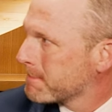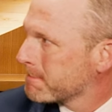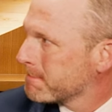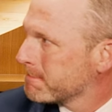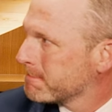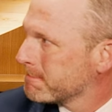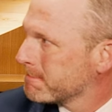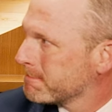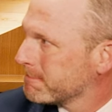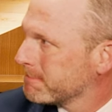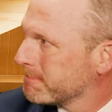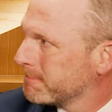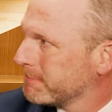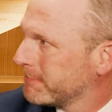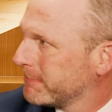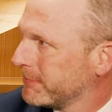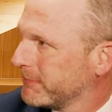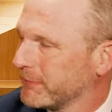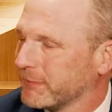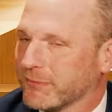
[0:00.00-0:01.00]

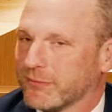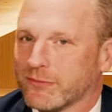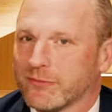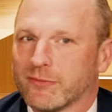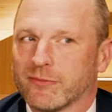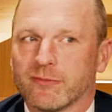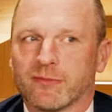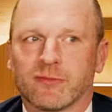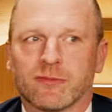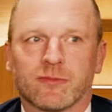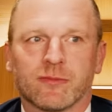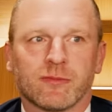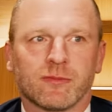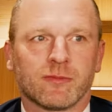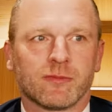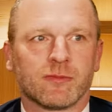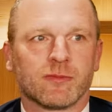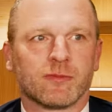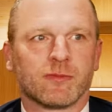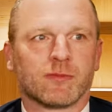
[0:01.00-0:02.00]

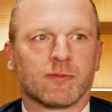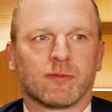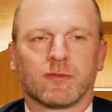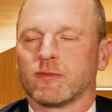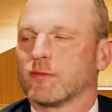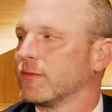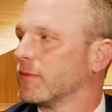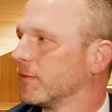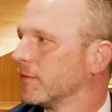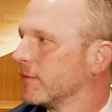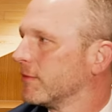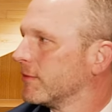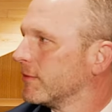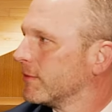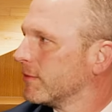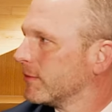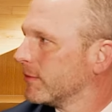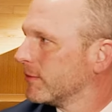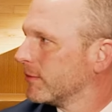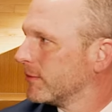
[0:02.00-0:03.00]

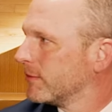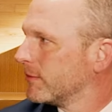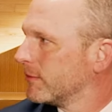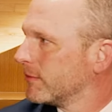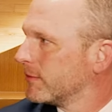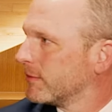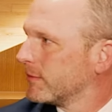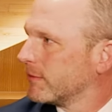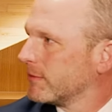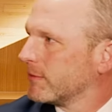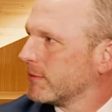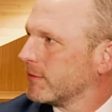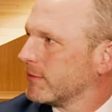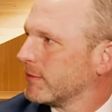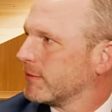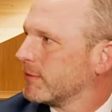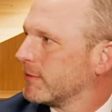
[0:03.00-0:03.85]
The person shown says nothing.